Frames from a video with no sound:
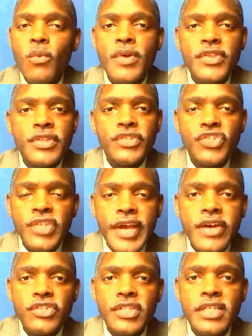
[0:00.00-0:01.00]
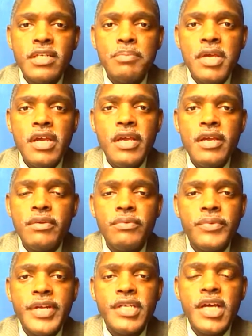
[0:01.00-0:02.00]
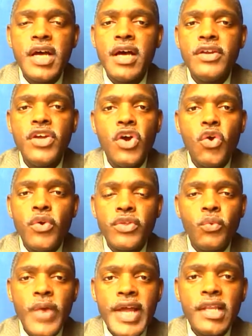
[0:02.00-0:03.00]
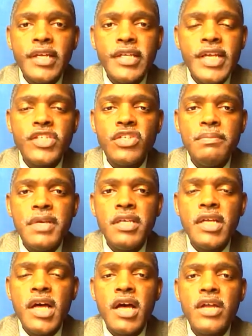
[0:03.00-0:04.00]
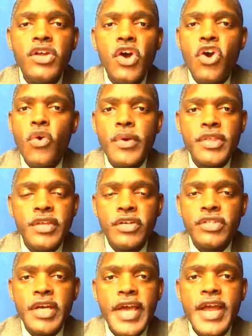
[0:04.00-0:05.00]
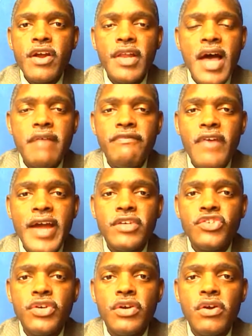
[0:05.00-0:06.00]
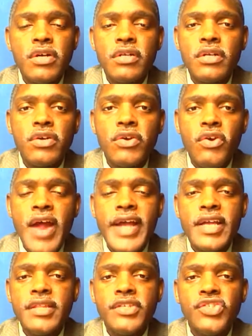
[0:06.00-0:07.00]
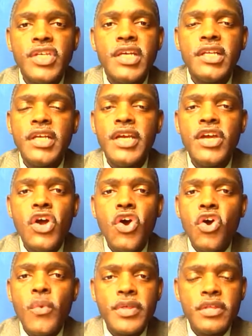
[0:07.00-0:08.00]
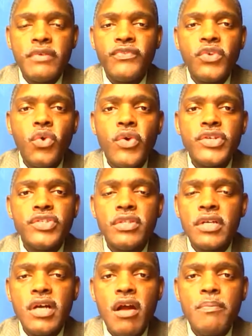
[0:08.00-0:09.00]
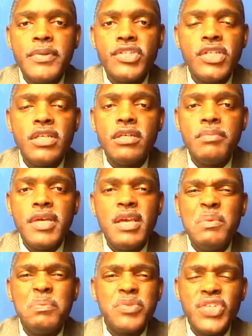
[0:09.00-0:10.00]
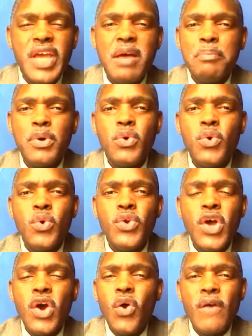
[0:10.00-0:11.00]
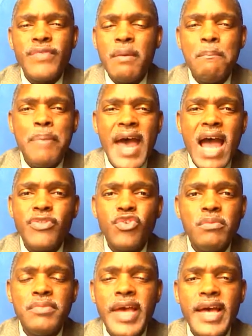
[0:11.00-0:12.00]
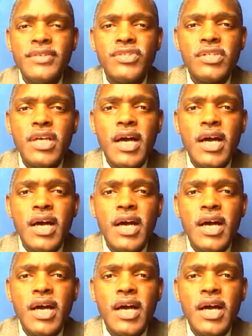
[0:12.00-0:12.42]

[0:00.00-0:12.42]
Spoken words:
Whether the stairs need to be redone, or the railing needs to be done, or whether there's a hairline fracture or crack in the ceiling, or whether the floors, the carpets need to be shampooed, or if the bathroom has